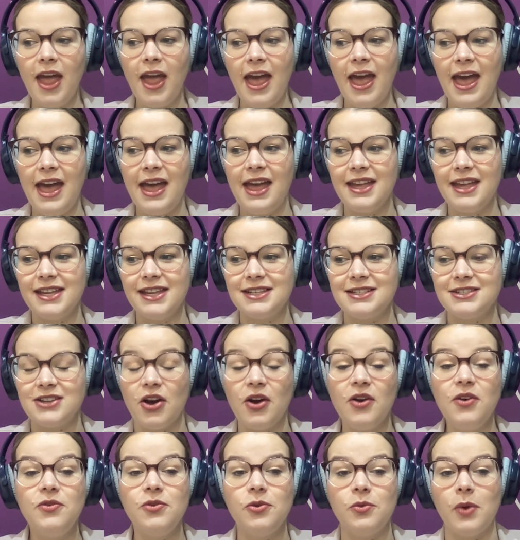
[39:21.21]
And
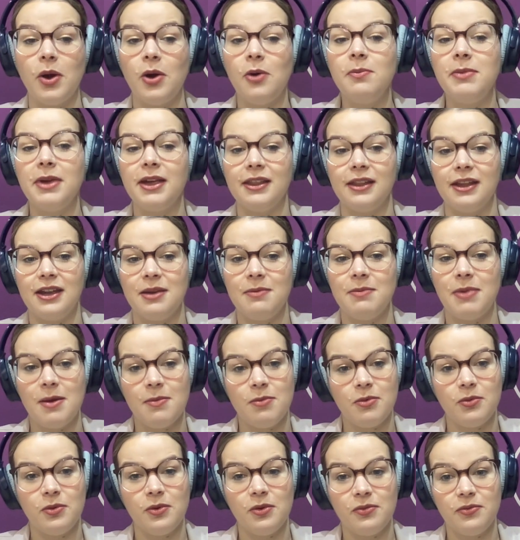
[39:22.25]
overwhelmingly,
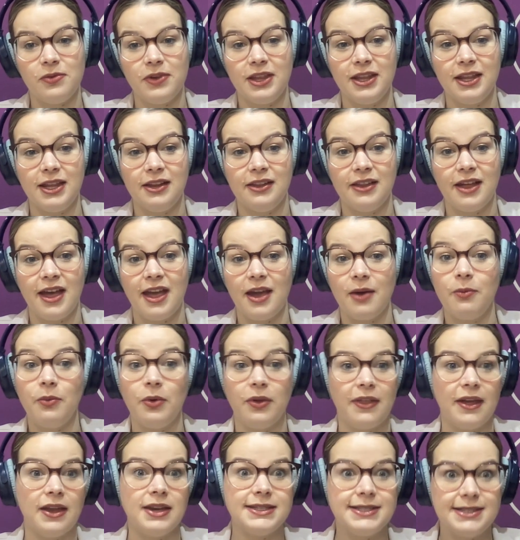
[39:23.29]
people were feeling like what
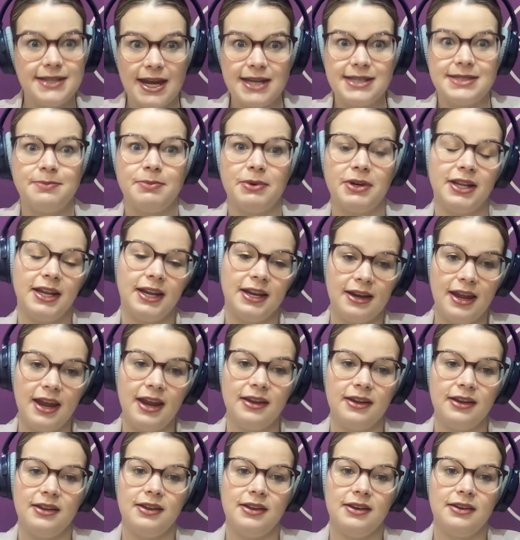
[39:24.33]
they desperately
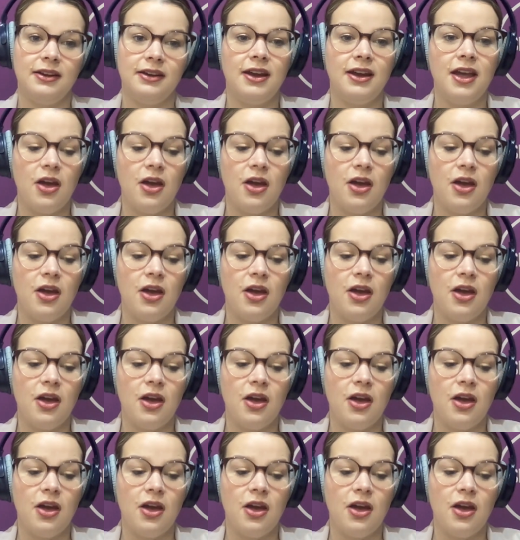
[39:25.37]
needed